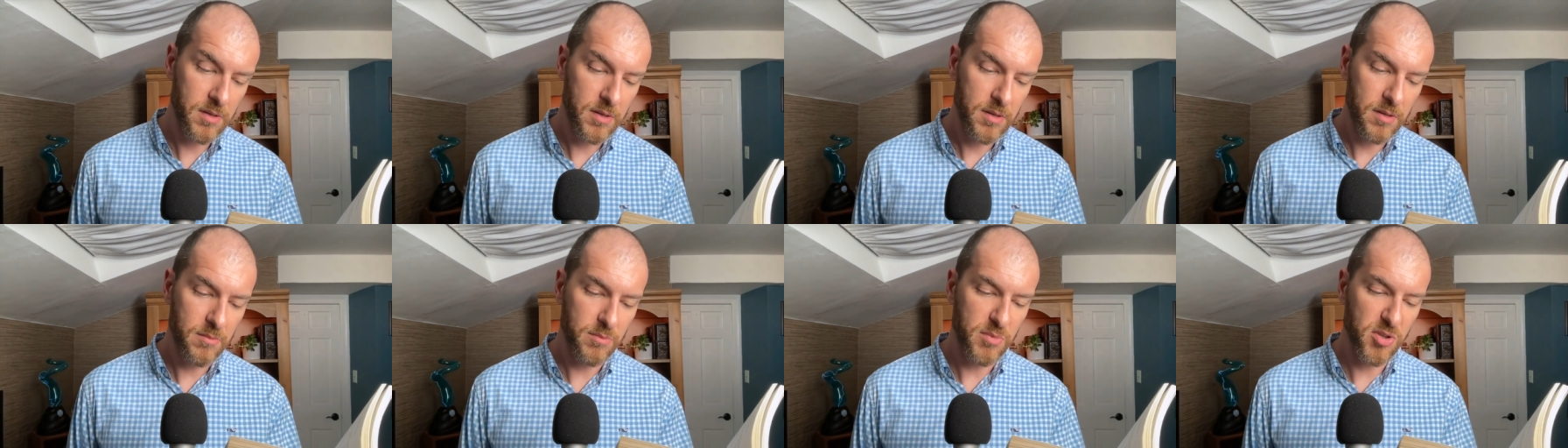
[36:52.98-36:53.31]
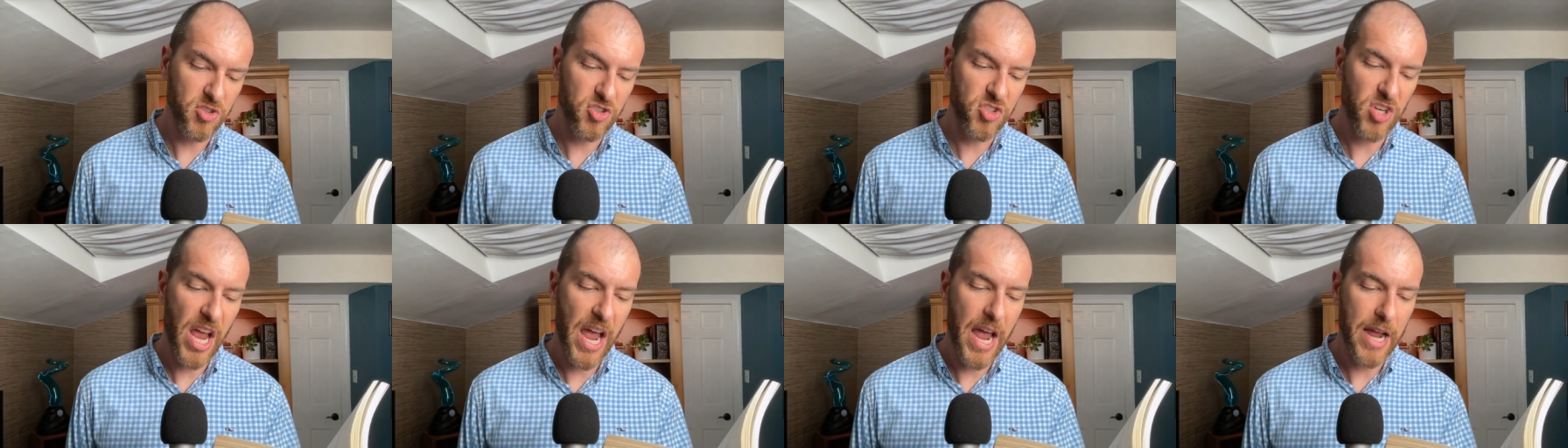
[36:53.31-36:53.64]
But
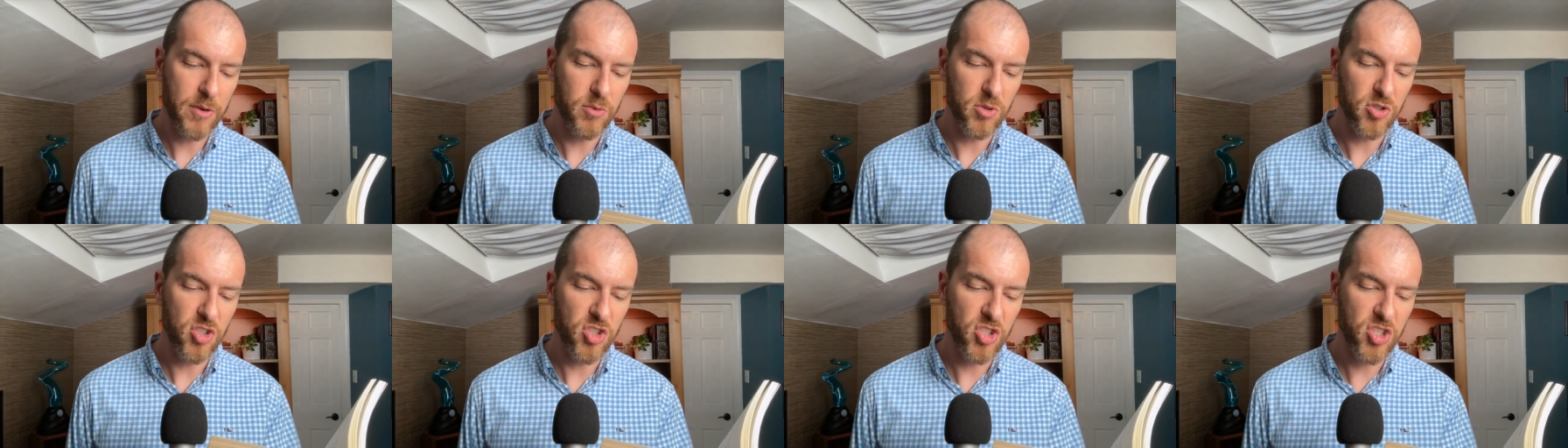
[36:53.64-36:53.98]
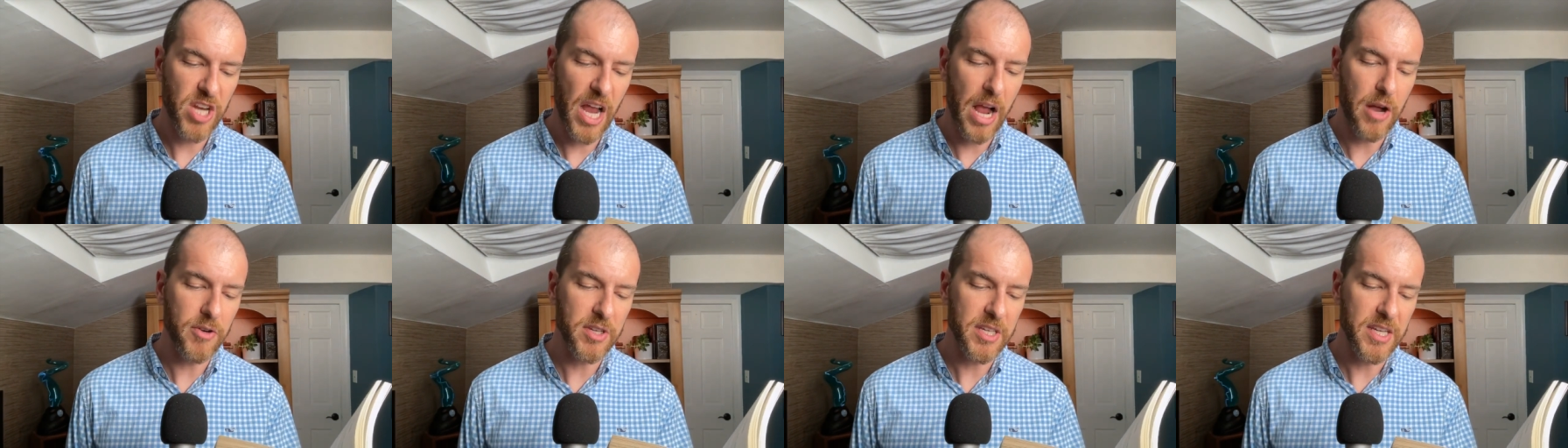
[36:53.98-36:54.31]
Jack was
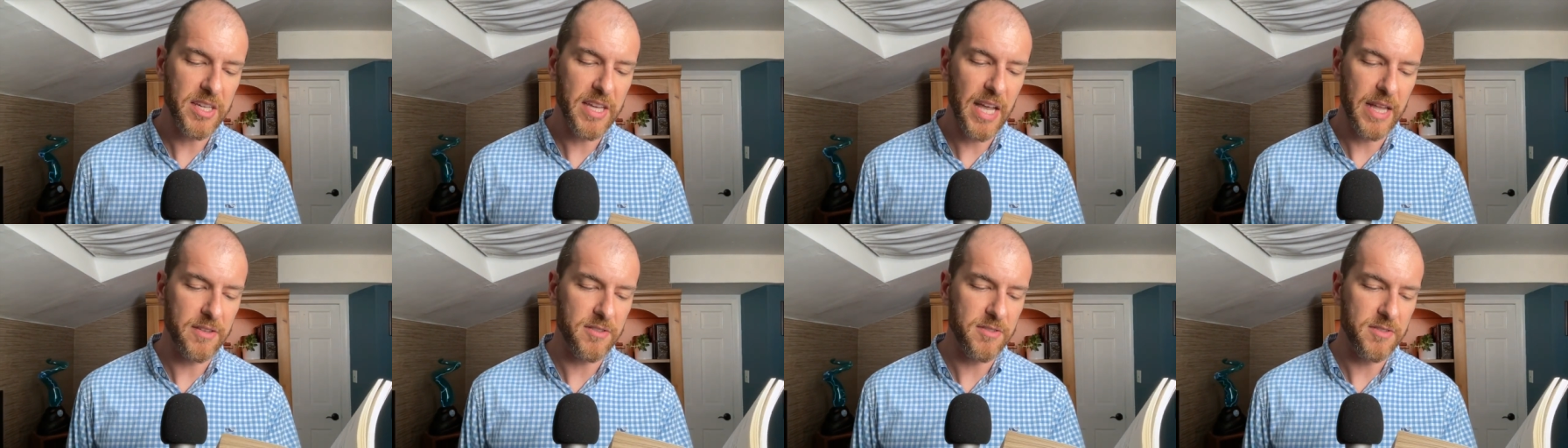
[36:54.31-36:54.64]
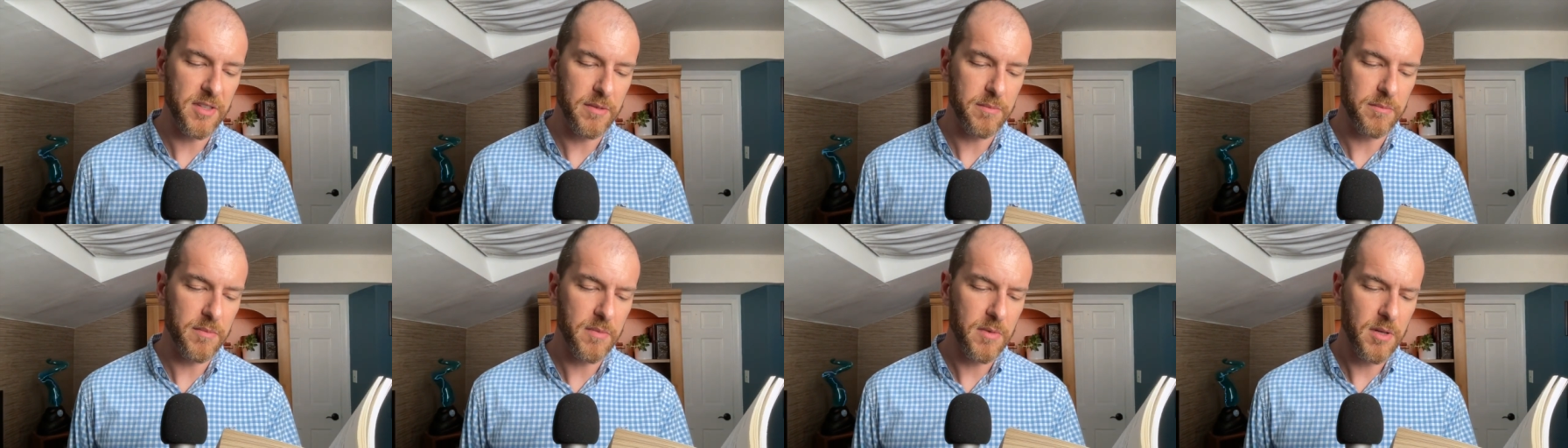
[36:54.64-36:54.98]
shouting against
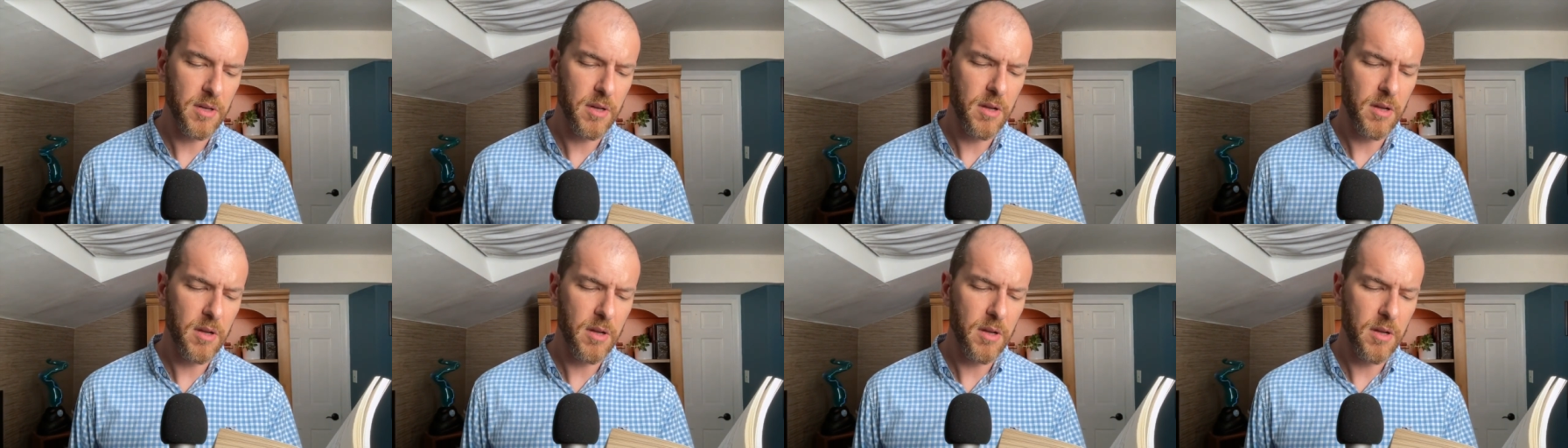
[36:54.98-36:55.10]
him.